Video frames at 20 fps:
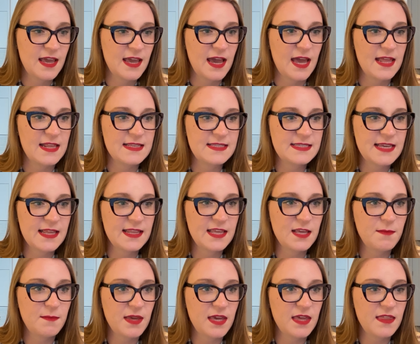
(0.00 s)
And it's
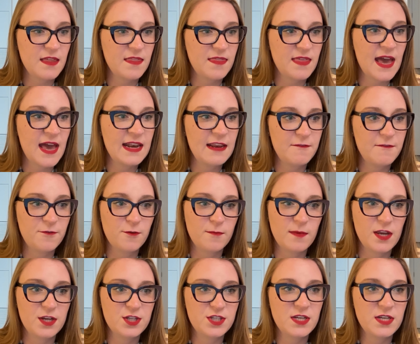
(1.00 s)
telling me that that
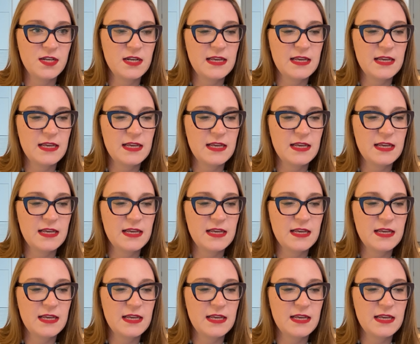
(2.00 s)
information